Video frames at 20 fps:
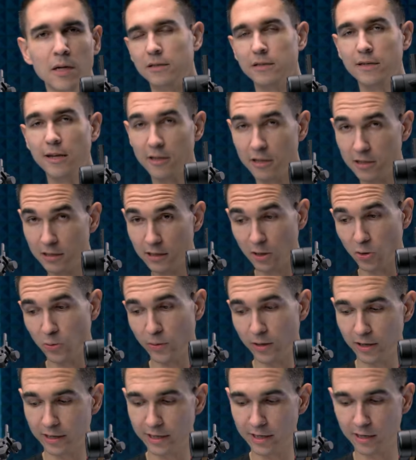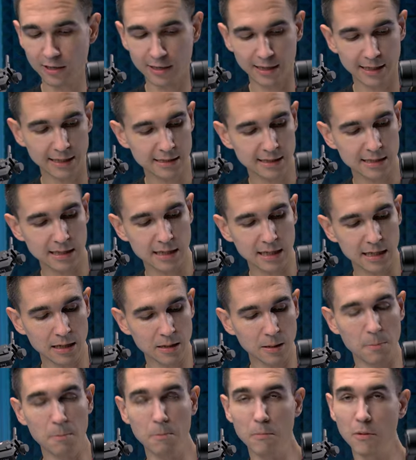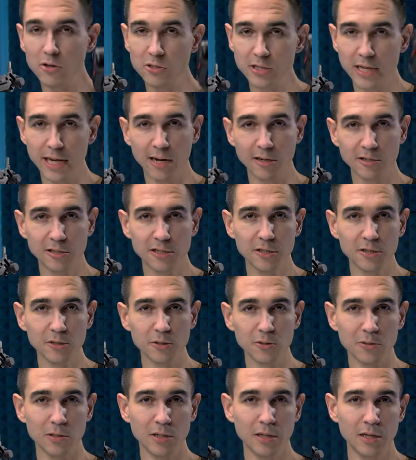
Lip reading: Now the clear winner here is the Moza Air 2.